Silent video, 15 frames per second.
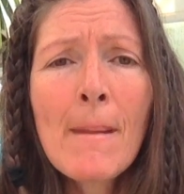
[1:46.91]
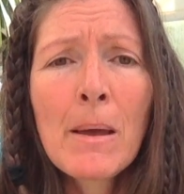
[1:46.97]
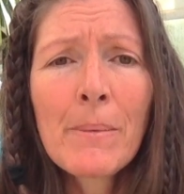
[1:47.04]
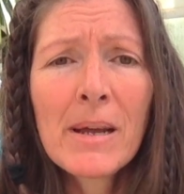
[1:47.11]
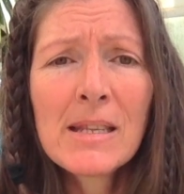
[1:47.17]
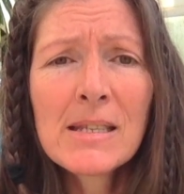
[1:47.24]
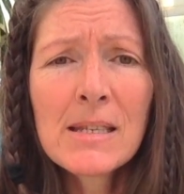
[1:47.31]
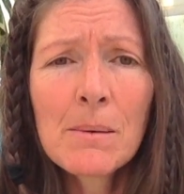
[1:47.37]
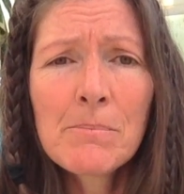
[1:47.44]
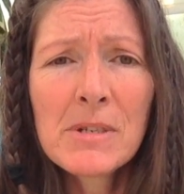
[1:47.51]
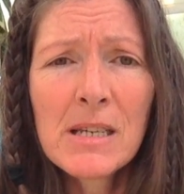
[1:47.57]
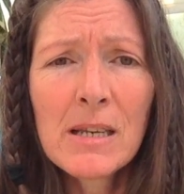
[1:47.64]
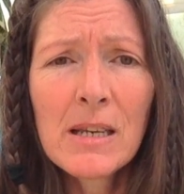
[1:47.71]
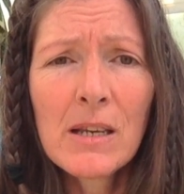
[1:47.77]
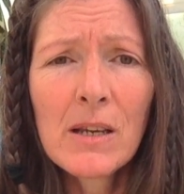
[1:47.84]
when
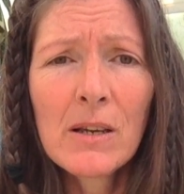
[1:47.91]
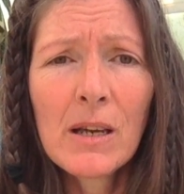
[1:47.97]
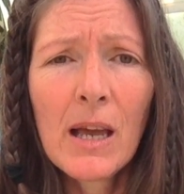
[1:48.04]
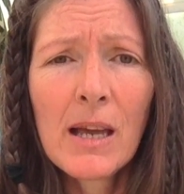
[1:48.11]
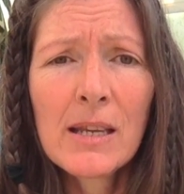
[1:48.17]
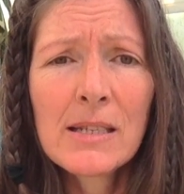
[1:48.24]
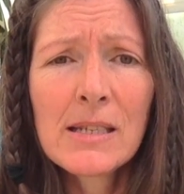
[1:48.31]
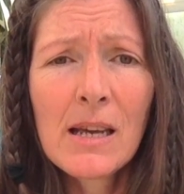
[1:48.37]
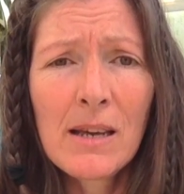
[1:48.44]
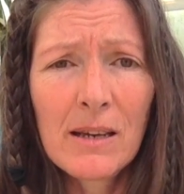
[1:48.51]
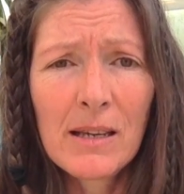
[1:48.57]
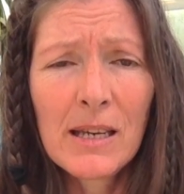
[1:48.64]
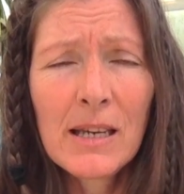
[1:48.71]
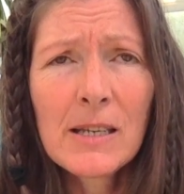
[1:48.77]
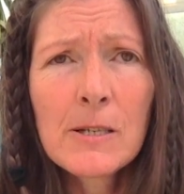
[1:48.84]
somebody had
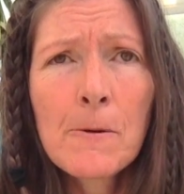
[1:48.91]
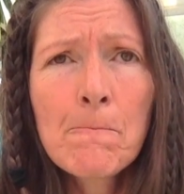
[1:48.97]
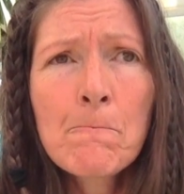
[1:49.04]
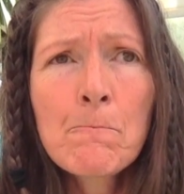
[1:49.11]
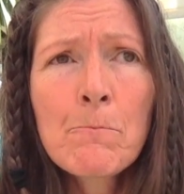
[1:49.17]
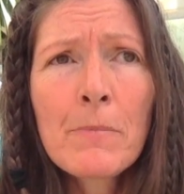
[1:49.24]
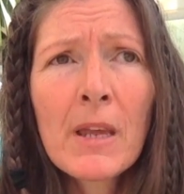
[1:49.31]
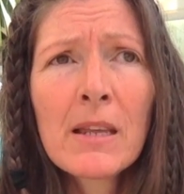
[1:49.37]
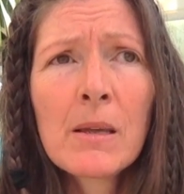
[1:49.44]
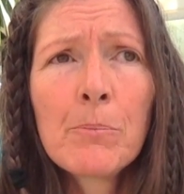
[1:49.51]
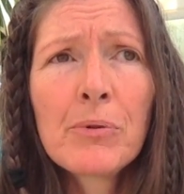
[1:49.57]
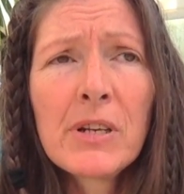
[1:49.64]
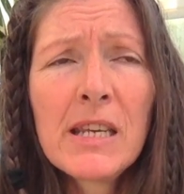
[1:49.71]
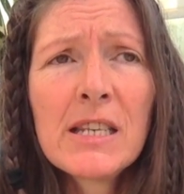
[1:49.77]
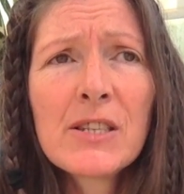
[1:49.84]
died, the
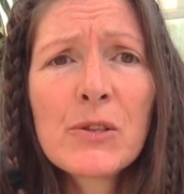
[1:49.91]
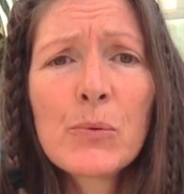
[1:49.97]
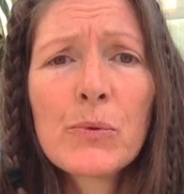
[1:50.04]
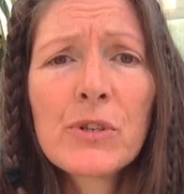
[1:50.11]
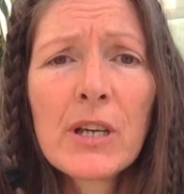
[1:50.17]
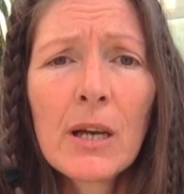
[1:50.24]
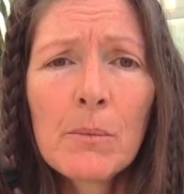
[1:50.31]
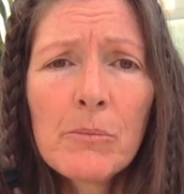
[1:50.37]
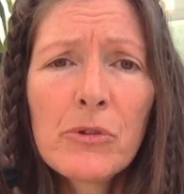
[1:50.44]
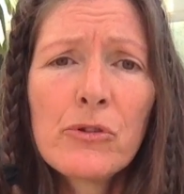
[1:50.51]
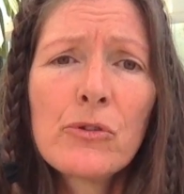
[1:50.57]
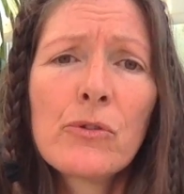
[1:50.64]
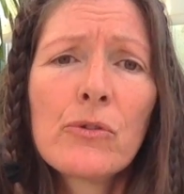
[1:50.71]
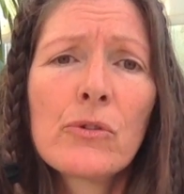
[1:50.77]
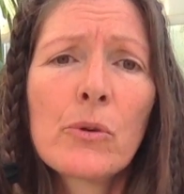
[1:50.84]
priest would come
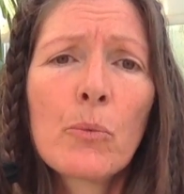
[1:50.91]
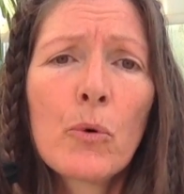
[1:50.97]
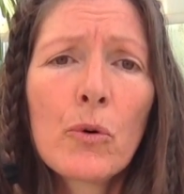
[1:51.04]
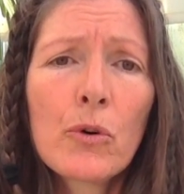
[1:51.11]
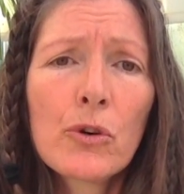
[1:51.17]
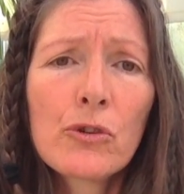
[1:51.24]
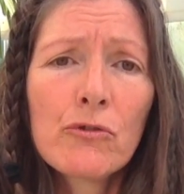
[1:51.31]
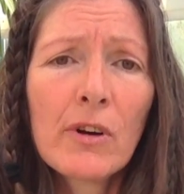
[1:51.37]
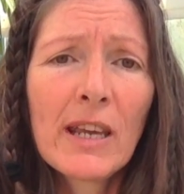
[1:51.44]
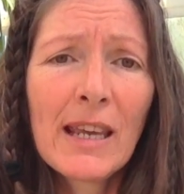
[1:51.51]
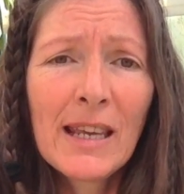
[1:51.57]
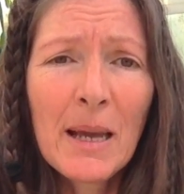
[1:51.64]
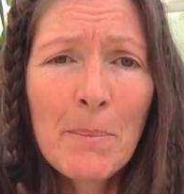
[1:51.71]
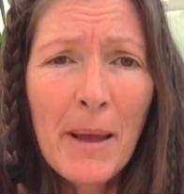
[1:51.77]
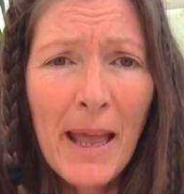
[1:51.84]
through the ward
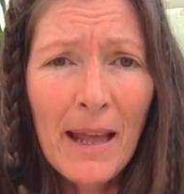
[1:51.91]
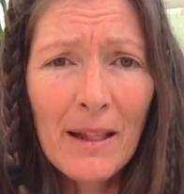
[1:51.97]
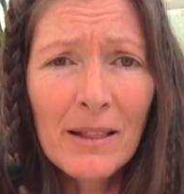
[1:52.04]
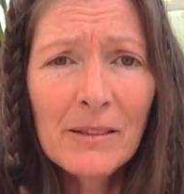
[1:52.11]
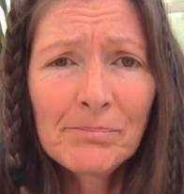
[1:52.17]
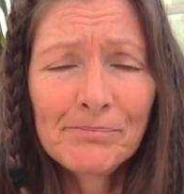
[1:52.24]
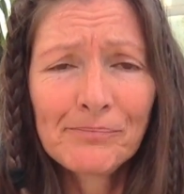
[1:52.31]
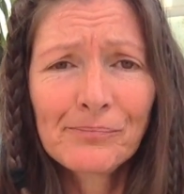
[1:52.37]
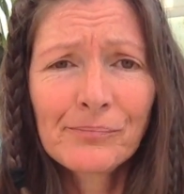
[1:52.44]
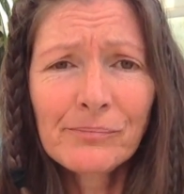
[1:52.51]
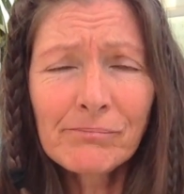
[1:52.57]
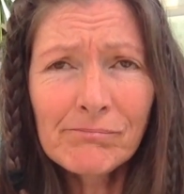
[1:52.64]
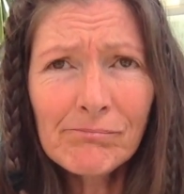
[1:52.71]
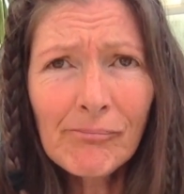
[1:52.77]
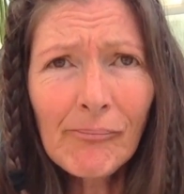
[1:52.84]
ringing a bell,
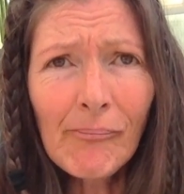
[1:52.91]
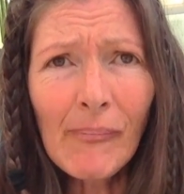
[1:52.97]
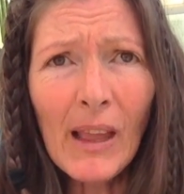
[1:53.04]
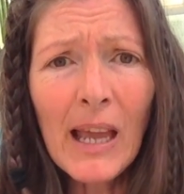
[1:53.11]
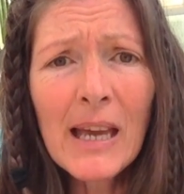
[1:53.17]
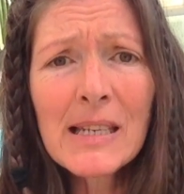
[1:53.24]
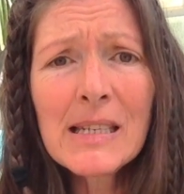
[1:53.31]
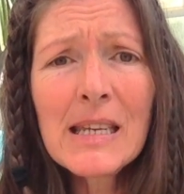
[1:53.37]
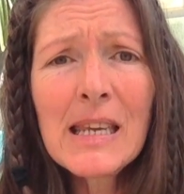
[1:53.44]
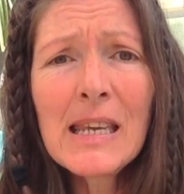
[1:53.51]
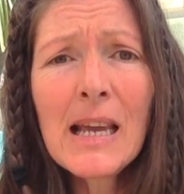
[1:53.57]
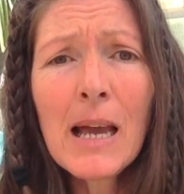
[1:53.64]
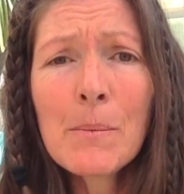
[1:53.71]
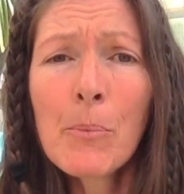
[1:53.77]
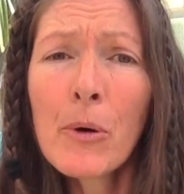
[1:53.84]
and
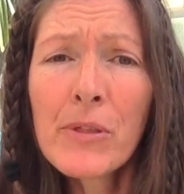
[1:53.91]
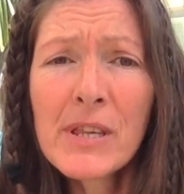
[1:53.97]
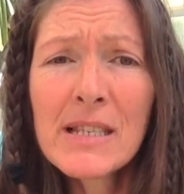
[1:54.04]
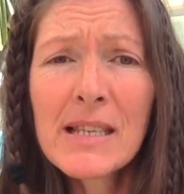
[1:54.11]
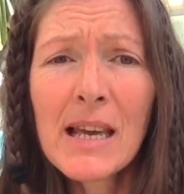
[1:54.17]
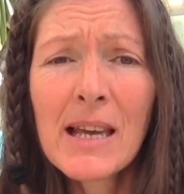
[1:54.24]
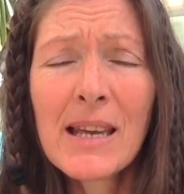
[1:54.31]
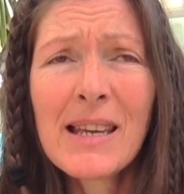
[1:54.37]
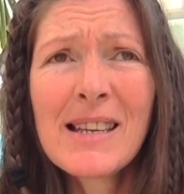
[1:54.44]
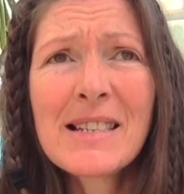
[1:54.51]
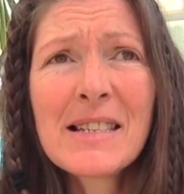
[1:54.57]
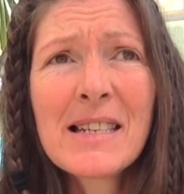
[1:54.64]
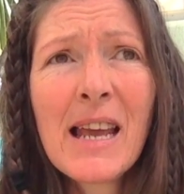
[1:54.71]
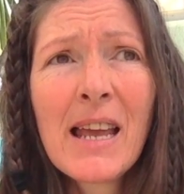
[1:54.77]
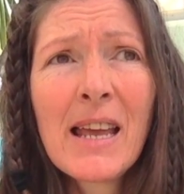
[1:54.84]
he
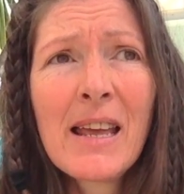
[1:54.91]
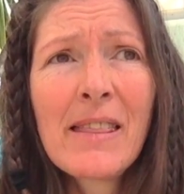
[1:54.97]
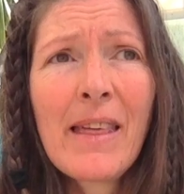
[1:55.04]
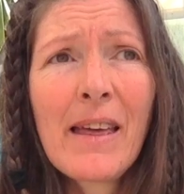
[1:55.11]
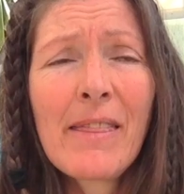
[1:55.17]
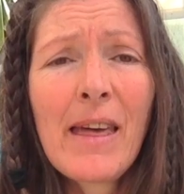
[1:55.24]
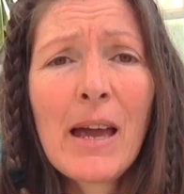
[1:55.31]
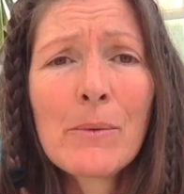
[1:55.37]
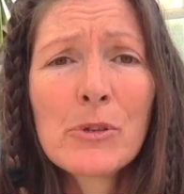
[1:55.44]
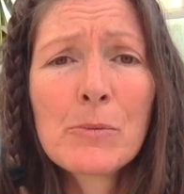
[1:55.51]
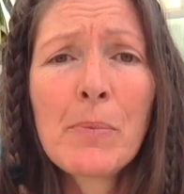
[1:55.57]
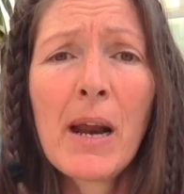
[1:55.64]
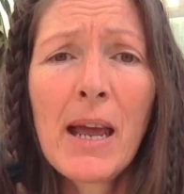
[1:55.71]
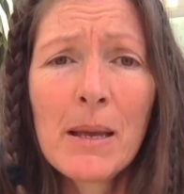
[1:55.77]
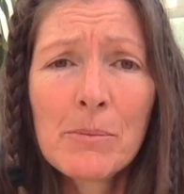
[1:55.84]
hypothesised that that was
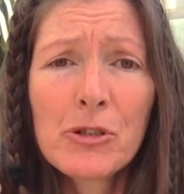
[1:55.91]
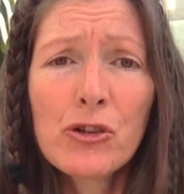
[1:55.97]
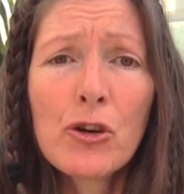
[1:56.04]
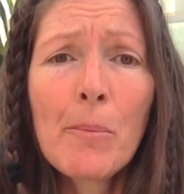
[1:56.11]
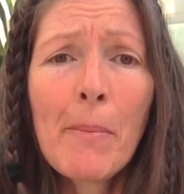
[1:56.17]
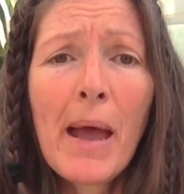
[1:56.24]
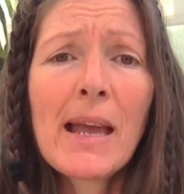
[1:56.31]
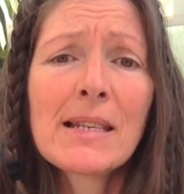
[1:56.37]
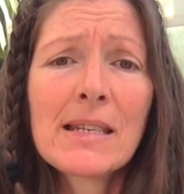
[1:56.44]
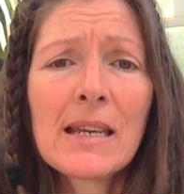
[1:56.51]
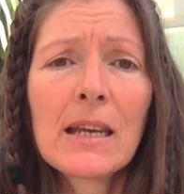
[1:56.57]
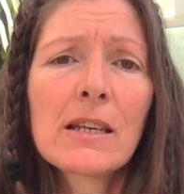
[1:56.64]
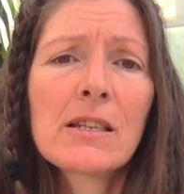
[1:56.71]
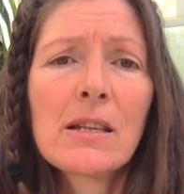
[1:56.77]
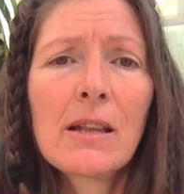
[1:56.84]
perhaps
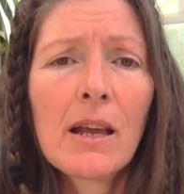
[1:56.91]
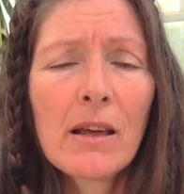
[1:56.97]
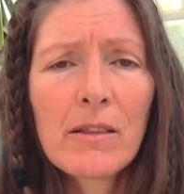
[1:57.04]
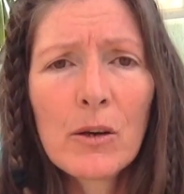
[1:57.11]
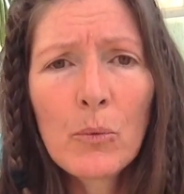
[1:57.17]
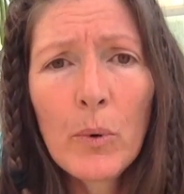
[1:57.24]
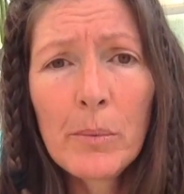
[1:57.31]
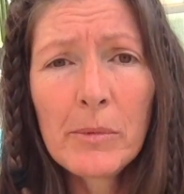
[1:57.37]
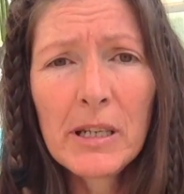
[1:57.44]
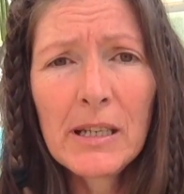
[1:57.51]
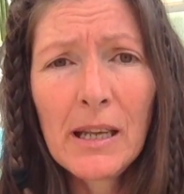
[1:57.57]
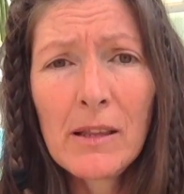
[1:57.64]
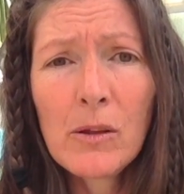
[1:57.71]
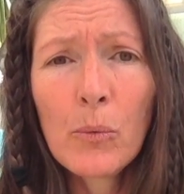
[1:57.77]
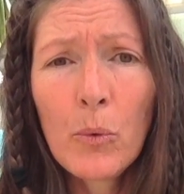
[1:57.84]
traumatic to the other women
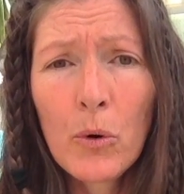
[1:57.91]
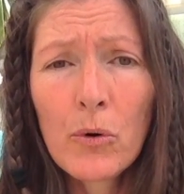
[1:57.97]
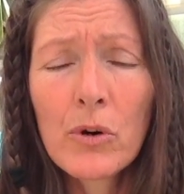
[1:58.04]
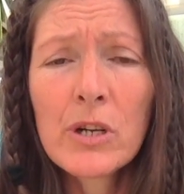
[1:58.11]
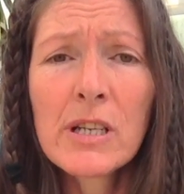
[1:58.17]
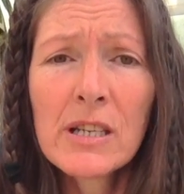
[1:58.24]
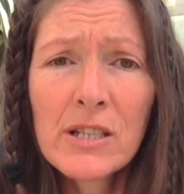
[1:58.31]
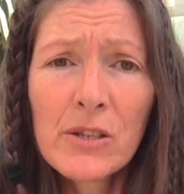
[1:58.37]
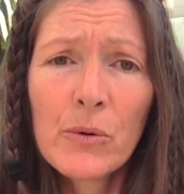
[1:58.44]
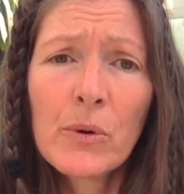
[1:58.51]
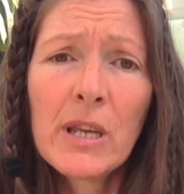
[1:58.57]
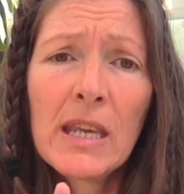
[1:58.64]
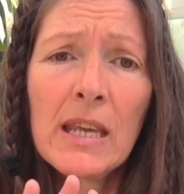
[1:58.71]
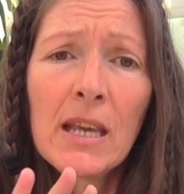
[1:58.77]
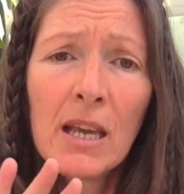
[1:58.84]
in the ward, and so
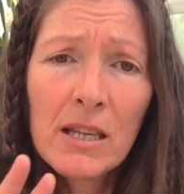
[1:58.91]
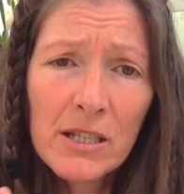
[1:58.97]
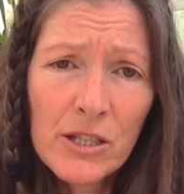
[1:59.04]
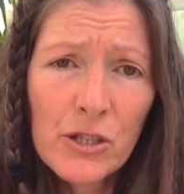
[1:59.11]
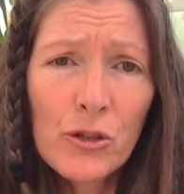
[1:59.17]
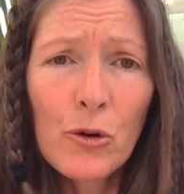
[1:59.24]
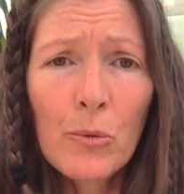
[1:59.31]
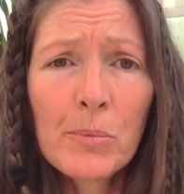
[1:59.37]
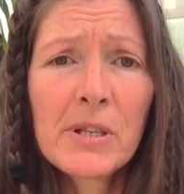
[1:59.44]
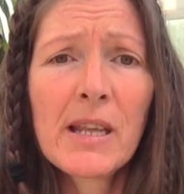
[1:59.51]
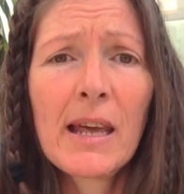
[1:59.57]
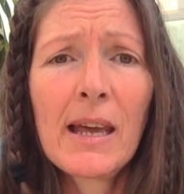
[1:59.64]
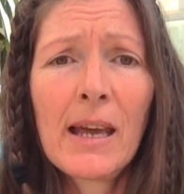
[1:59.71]
he stopped that